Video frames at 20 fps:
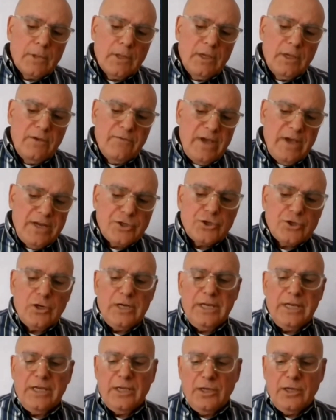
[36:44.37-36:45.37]

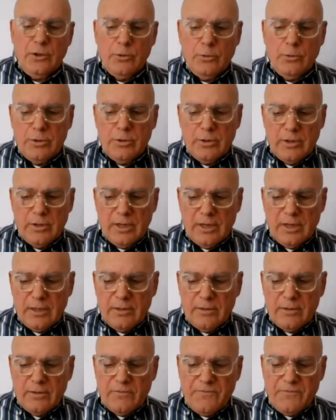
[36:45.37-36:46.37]
Eventually,
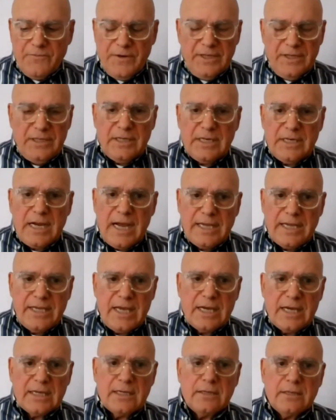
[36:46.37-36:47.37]
Friedrich
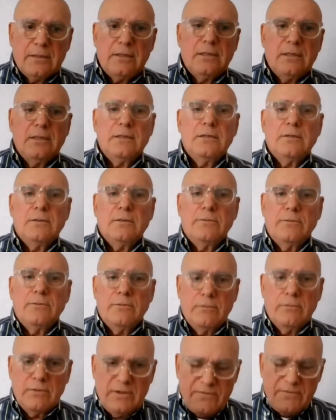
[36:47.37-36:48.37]
Hayek,
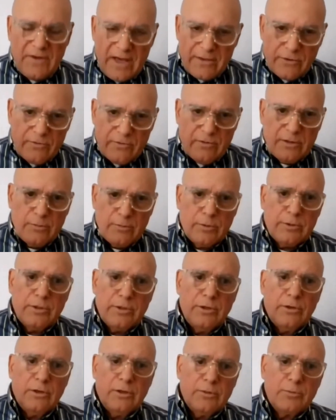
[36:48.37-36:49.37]
the father of
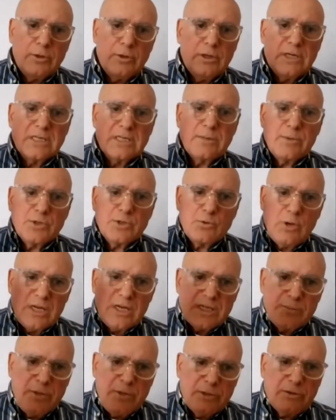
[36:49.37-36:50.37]
neoliberalism, as well
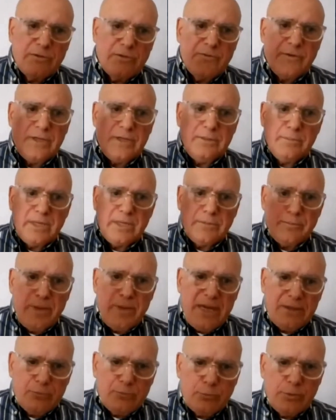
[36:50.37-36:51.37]
as Milton Friedman,
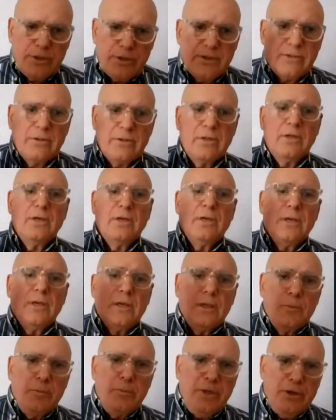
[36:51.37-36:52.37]
met with
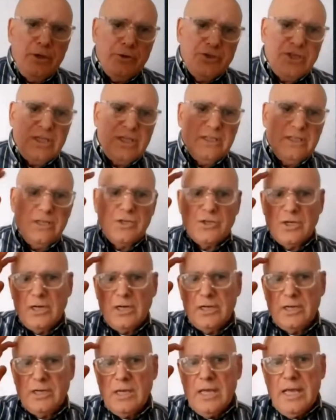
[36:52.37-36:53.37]
Pinochet in
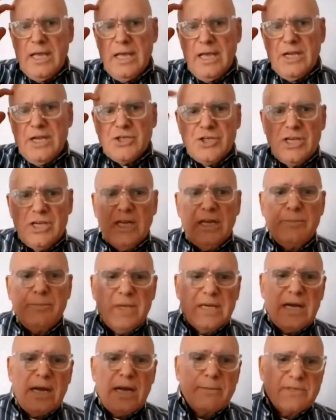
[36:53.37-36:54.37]
Chile. Chile
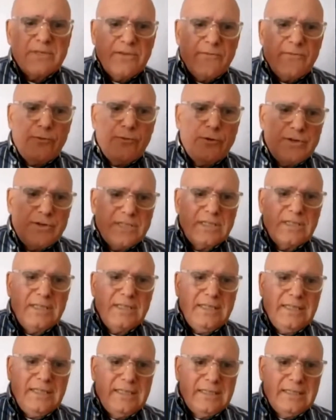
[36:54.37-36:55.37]
becomes the first
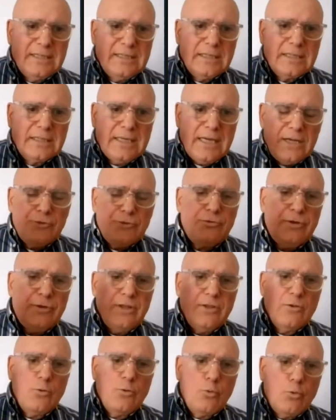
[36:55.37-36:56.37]
country
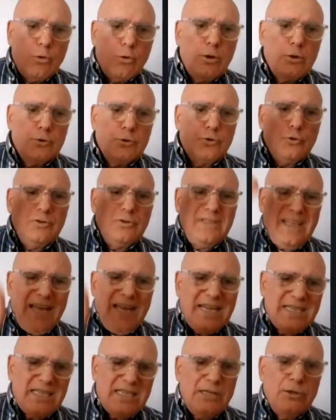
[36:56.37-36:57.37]
in the world to
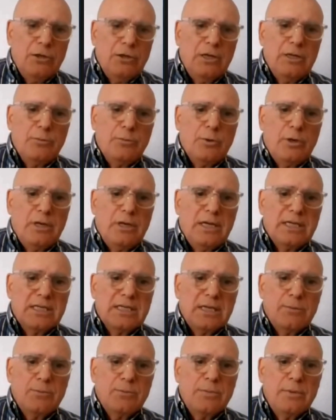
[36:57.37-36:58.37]
test
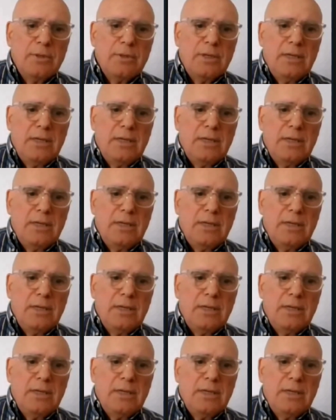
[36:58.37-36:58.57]
neoliberalism